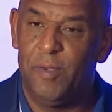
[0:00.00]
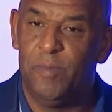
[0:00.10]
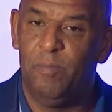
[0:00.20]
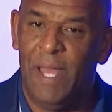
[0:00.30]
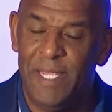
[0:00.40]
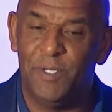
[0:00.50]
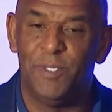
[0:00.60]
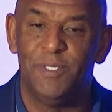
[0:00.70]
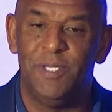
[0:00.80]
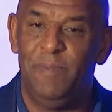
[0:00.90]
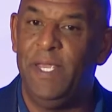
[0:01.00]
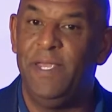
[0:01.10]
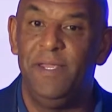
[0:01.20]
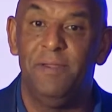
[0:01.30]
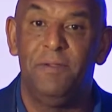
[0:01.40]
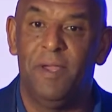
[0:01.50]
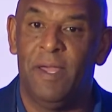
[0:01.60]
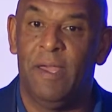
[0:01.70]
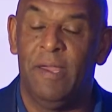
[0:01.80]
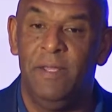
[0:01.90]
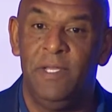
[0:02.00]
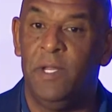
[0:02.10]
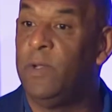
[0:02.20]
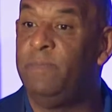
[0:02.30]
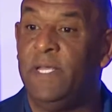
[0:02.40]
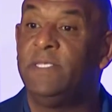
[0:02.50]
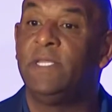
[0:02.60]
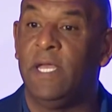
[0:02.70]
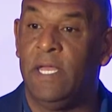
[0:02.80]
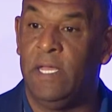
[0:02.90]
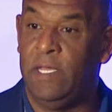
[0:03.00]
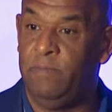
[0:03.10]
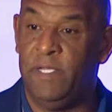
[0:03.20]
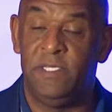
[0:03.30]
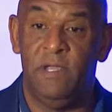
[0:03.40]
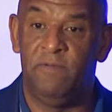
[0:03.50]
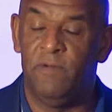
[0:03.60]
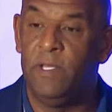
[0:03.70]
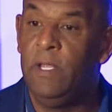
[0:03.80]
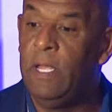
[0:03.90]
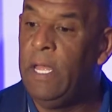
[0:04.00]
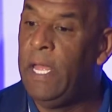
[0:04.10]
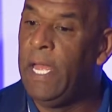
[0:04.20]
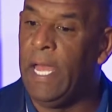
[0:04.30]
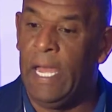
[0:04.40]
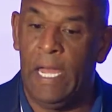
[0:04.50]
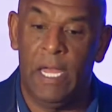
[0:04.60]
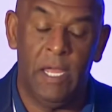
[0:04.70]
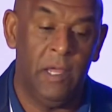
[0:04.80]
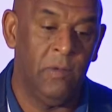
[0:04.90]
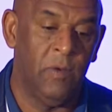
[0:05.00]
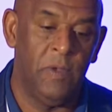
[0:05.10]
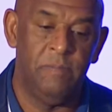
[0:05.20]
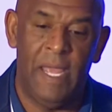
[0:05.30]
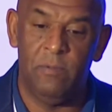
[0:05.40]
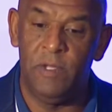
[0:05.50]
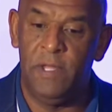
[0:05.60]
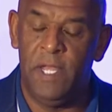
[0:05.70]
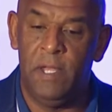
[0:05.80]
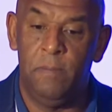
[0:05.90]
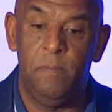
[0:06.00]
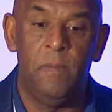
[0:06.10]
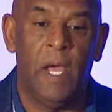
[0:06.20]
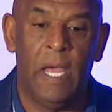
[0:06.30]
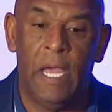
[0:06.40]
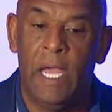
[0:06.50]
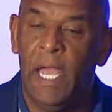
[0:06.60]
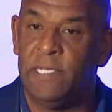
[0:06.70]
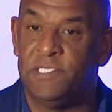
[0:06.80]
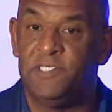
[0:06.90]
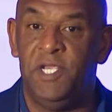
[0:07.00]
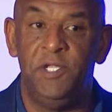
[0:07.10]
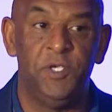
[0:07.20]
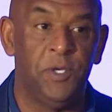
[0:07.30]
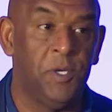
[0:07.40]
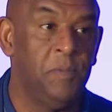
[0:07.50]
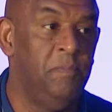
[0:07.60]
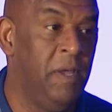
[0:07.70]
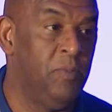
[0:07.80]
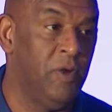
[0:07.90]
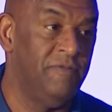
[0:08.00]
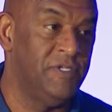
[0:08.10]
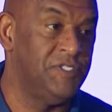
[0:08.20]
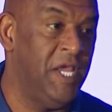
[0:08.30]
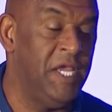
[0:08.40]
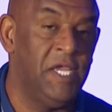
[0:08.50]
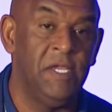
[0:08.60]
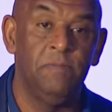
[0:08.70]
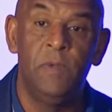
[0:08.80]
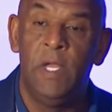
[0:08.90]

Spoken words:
Michael to be, a bit different. When we met with him as a senior member of his team,